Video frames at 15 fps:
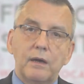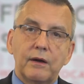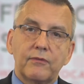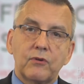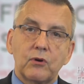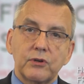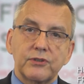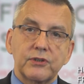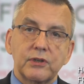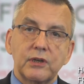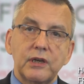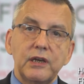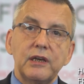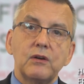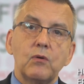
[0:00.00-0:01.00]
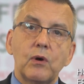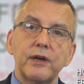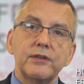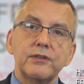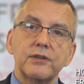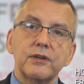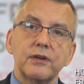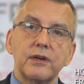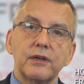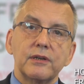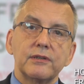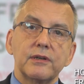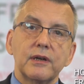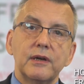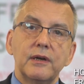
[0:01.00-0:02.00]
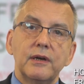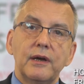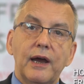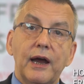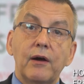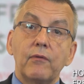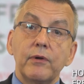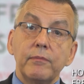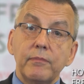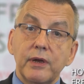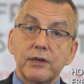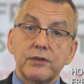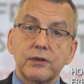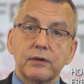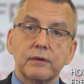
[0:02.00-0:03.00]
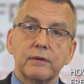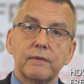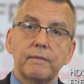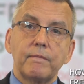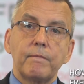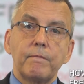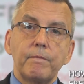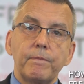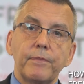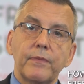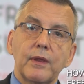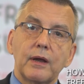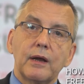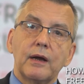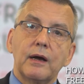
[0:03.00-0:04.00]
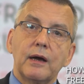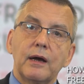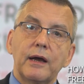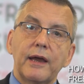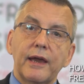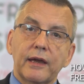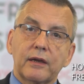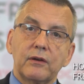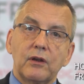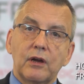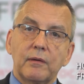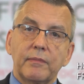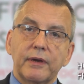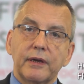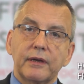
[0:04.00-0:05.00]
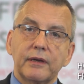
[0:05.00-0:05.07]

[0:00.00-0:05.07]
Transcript: Of course, the key question is how we measure economic